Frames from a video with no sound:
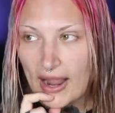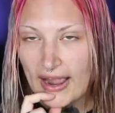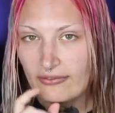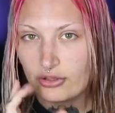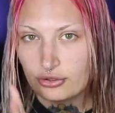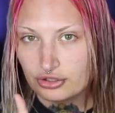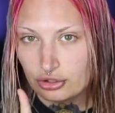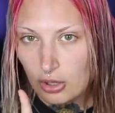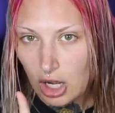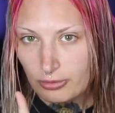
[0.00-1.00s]
I have those
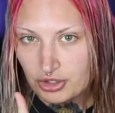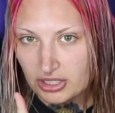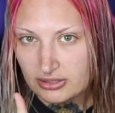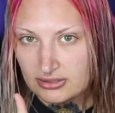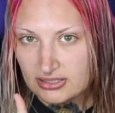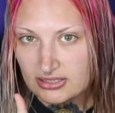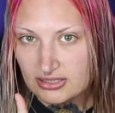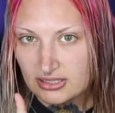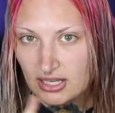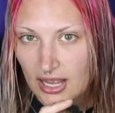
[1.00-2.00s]
two options.
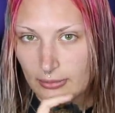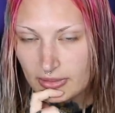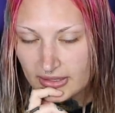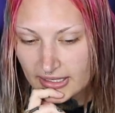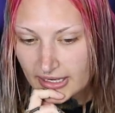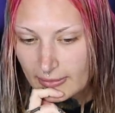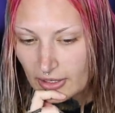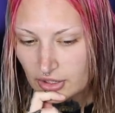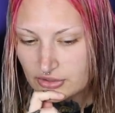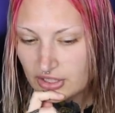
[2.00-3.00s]
I'm thinking
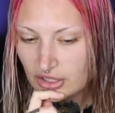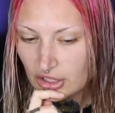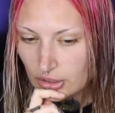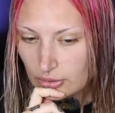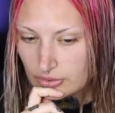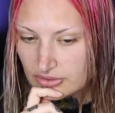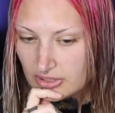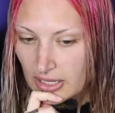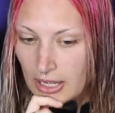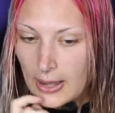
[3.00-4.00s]
about using those.
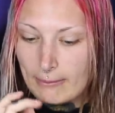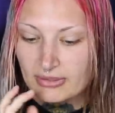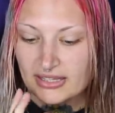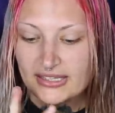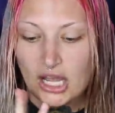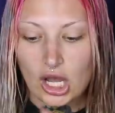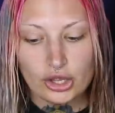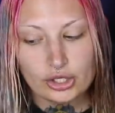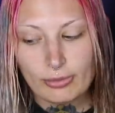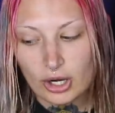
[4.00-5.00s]
But then the
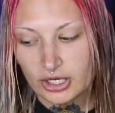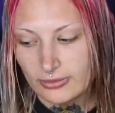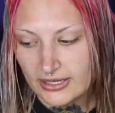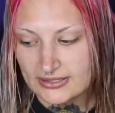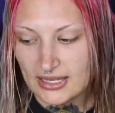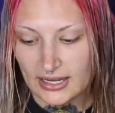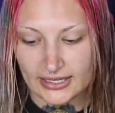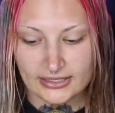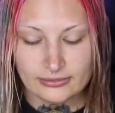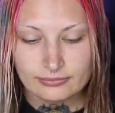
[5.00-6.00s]
other part of me is
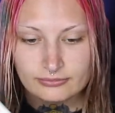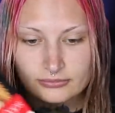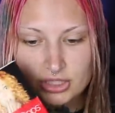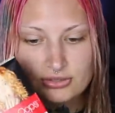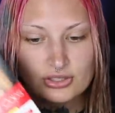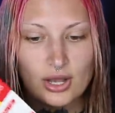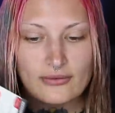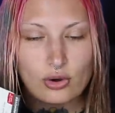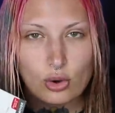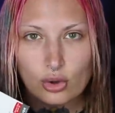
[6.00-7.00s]
like, you still
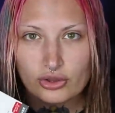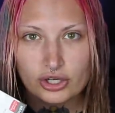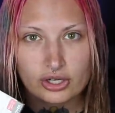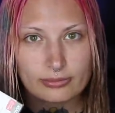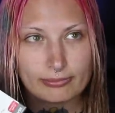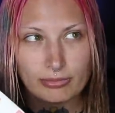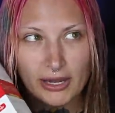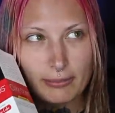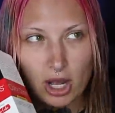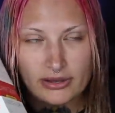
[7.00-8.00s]
have a whole other
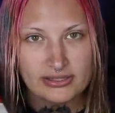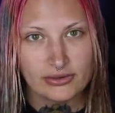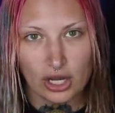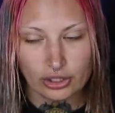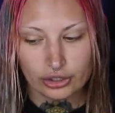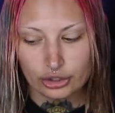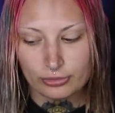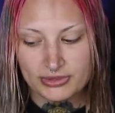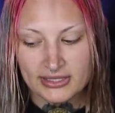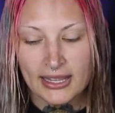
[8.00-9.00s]
like box of color
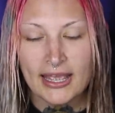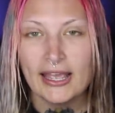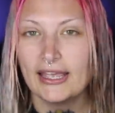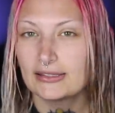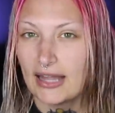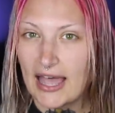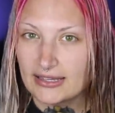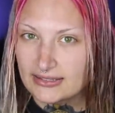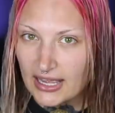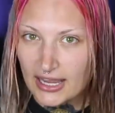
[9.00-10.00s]
oops. And
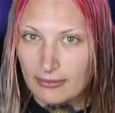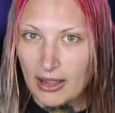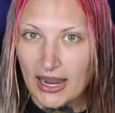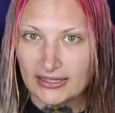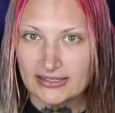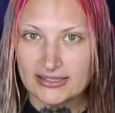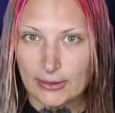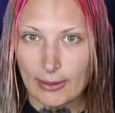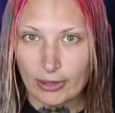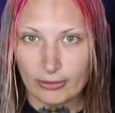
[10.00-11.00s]
last time I did
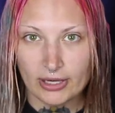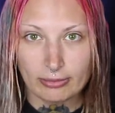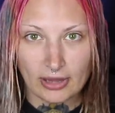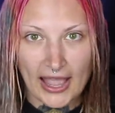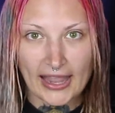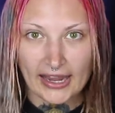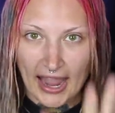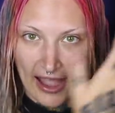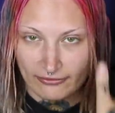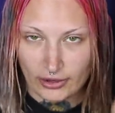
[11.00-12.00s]
semi-permanent black,
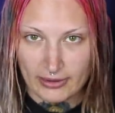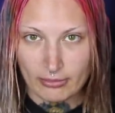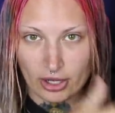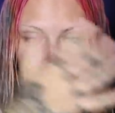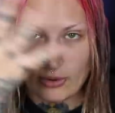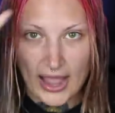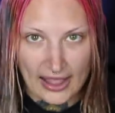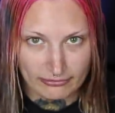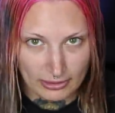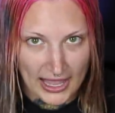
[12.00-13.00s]
half rainbow,
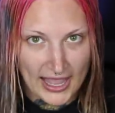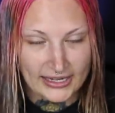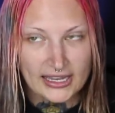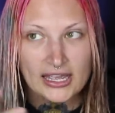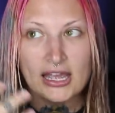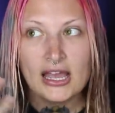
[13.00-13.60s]
half black.